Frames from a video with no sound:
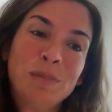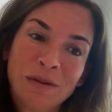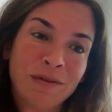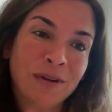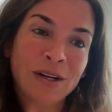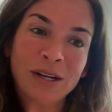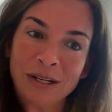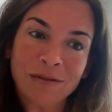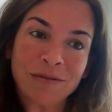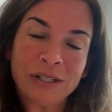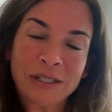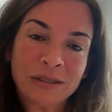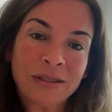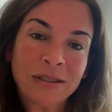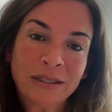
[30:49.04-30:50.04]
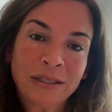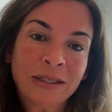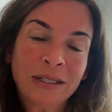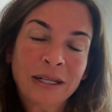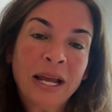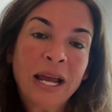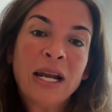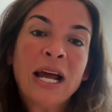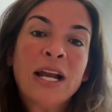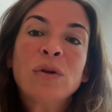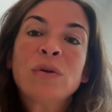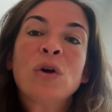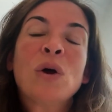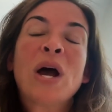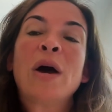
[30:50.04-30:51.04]
be very different. And I
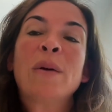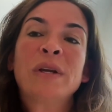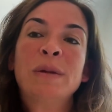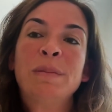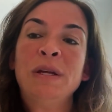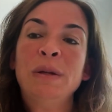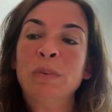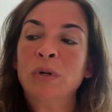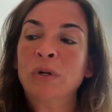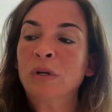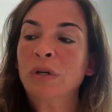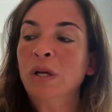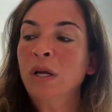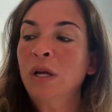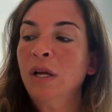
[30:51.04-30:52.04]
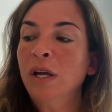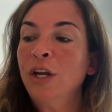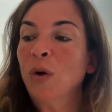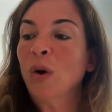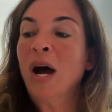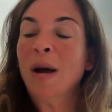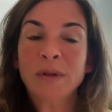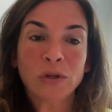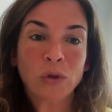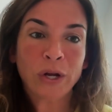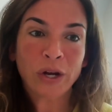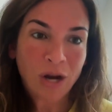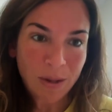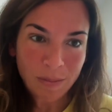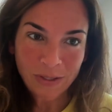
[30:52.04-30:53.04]
don't know how many people, I'm a
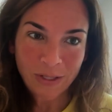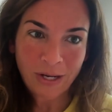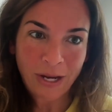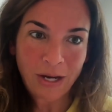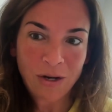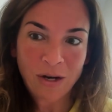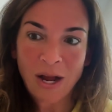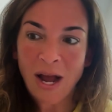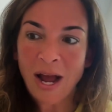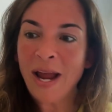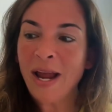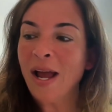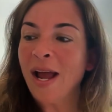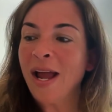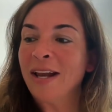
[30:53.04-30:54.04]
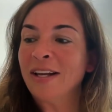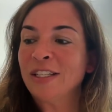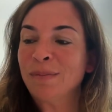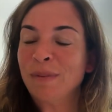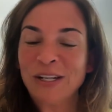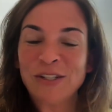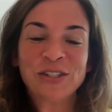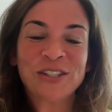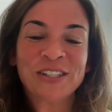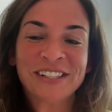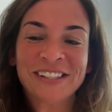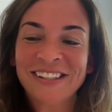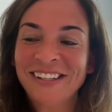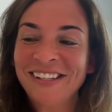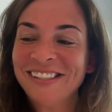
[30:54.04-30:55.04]
lawyer, I'm a litigator. I had a
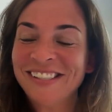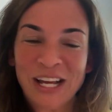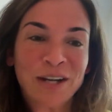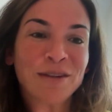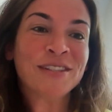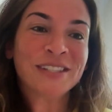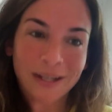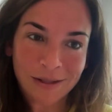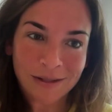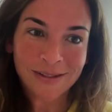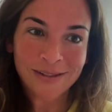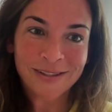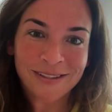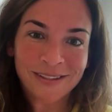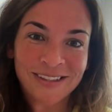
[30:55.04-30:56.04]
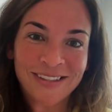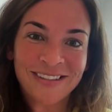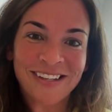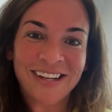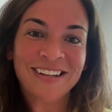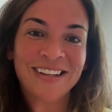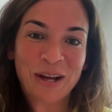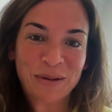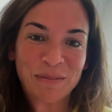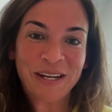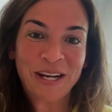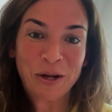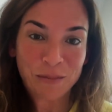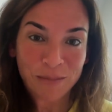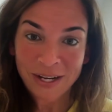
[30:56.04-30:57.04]
special set of skills that allowed me
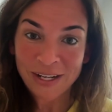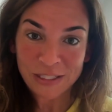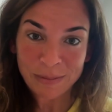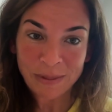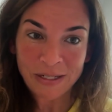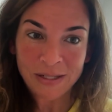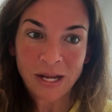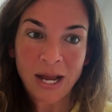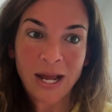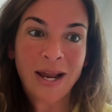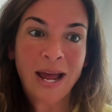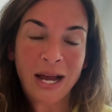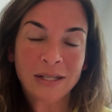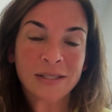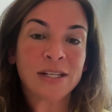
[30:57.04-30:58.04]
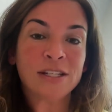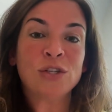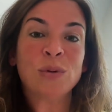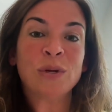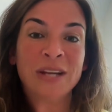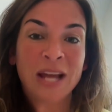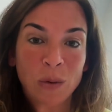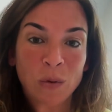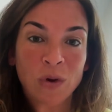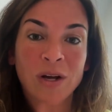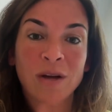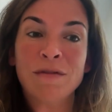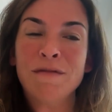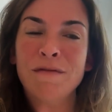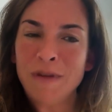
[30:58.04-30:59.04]
to help my husband. I had access to a
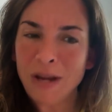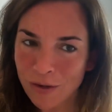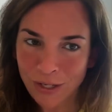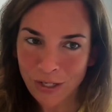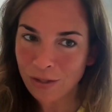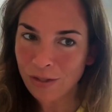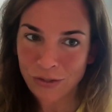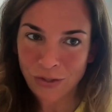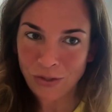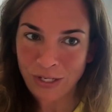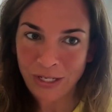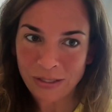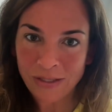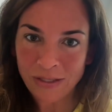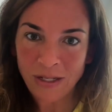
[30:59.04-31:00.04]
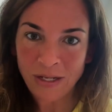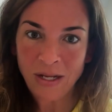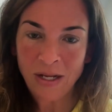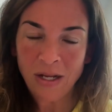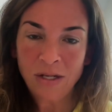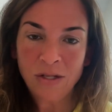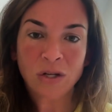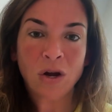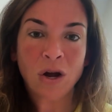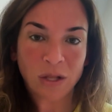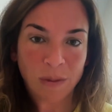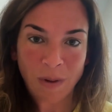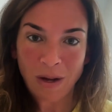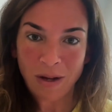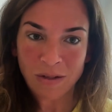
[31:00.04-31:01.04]
network of very good attorneys to
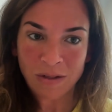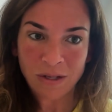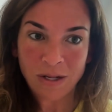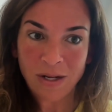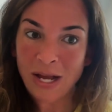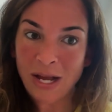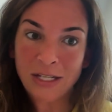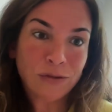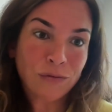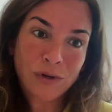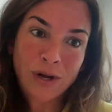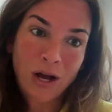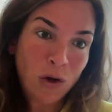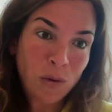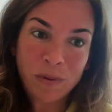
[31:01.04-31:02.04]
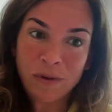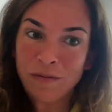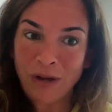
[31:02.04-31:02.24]
call upon and ask for help and